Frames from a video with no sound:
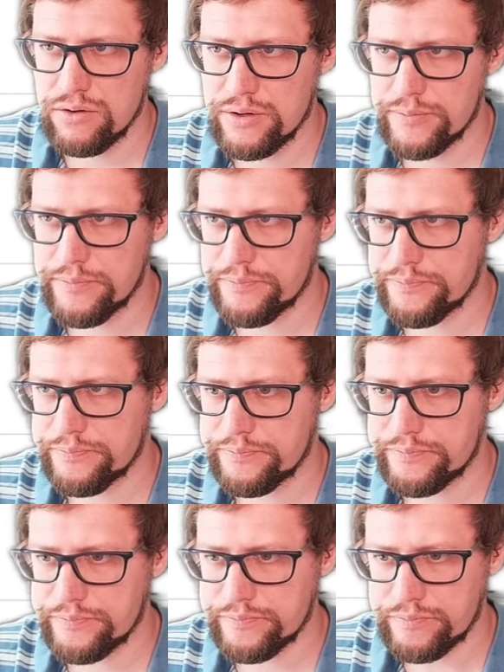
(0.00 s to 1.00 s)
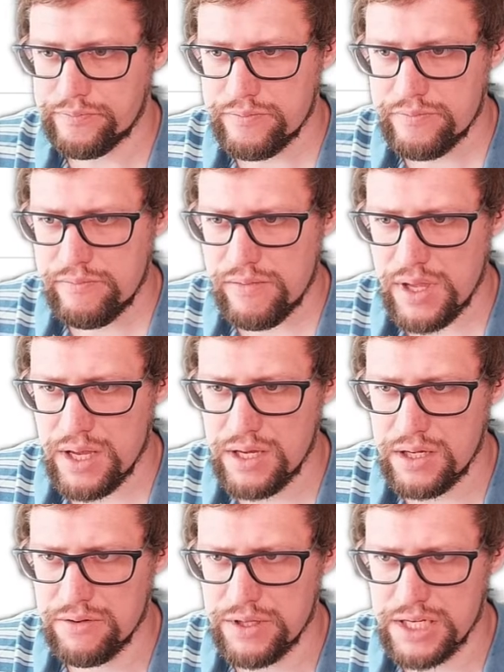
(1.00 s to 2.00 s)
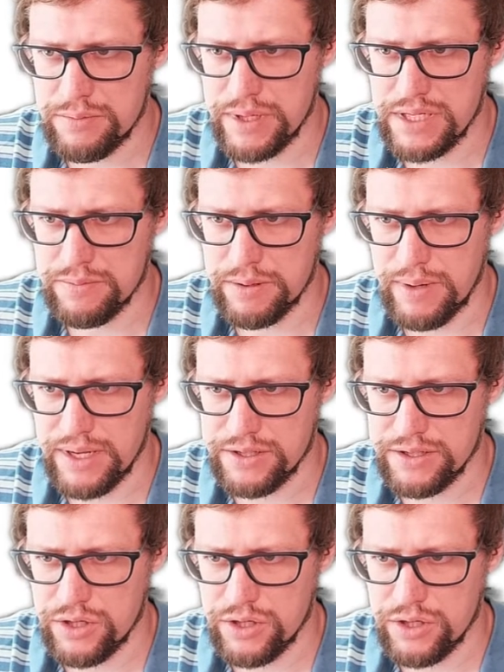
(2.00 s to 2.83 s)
look if it explains a bit better.